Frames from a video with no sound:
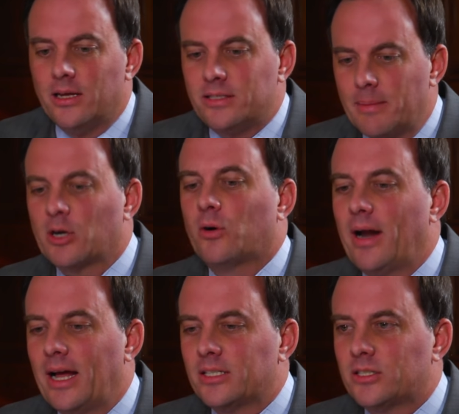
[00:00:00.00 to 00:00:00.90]

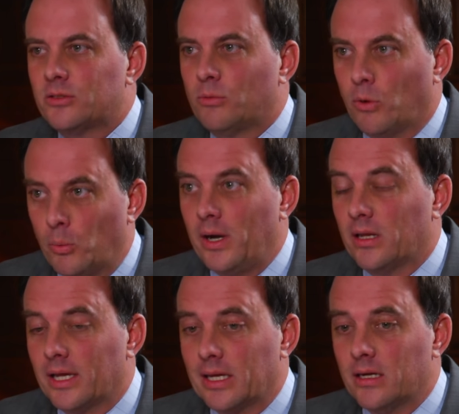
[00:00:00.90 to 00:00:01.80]
Democrats were
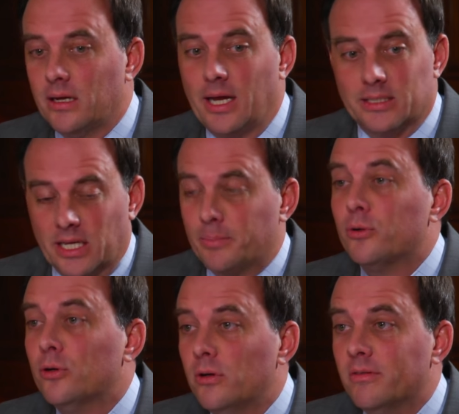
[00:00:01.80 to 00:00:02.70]
willing, as they
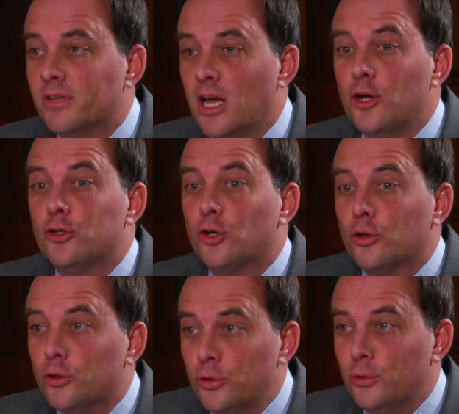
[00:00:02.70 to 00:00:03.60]
proved, to
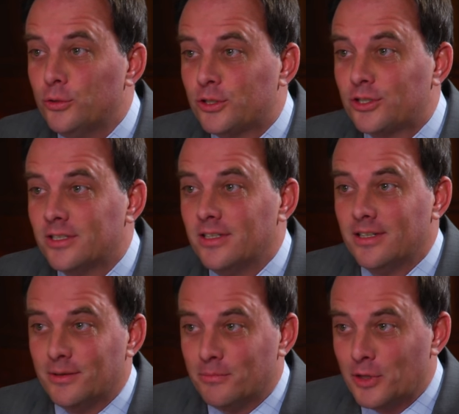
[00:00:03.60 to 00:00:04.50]
lose
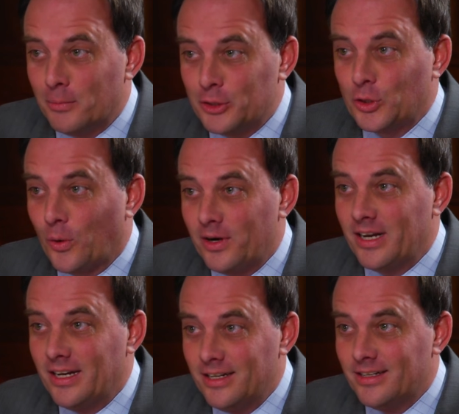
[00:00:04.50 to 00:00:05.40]
their
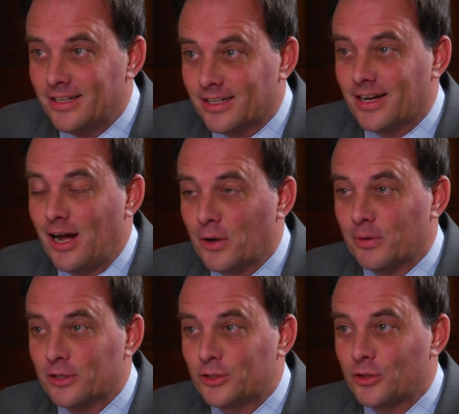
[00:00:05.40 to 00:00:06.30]
majority in
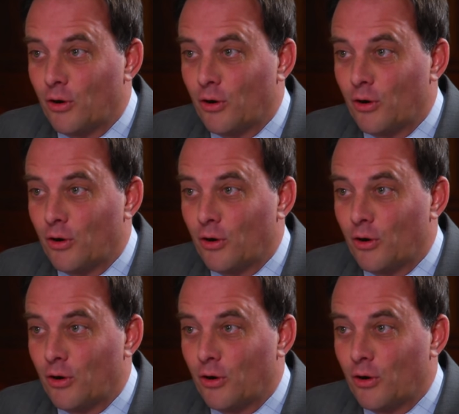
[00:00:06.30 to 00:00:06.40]
Congress